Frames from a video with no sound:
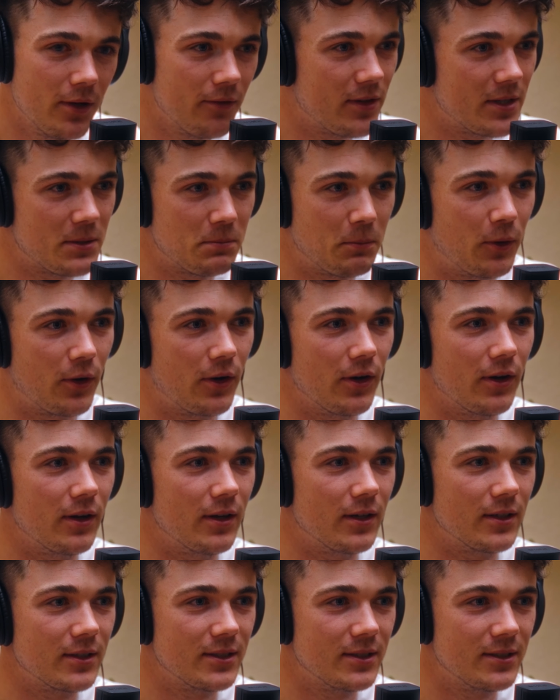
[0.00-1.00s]
of this
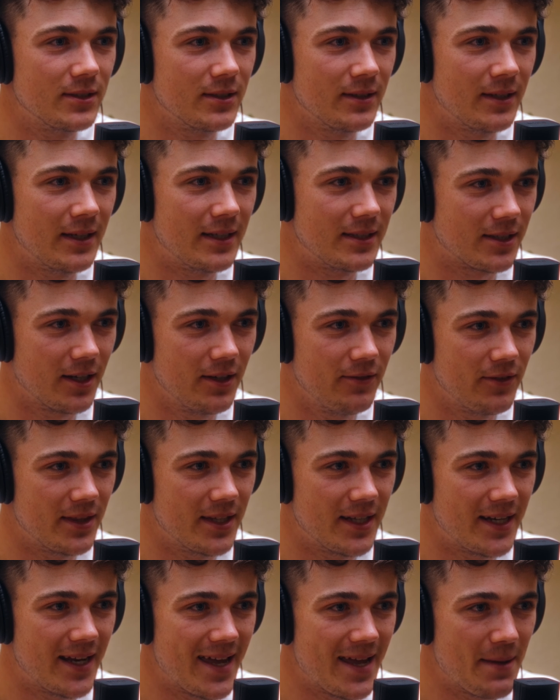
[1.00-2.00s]
podcast is kind of in
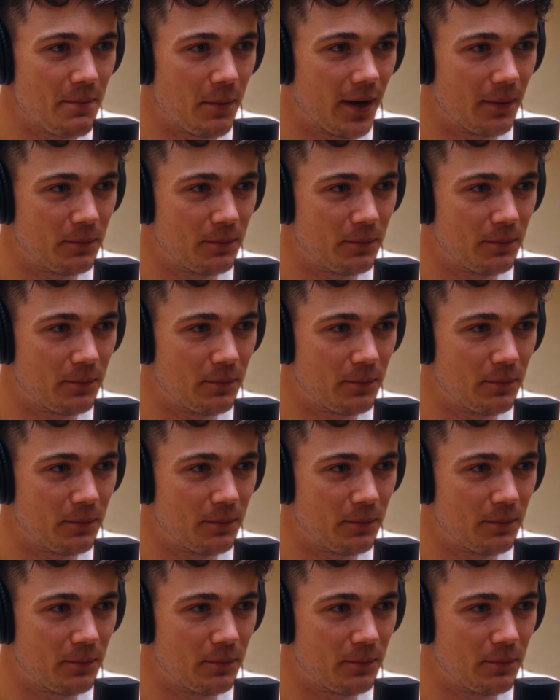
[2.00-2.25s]
the name.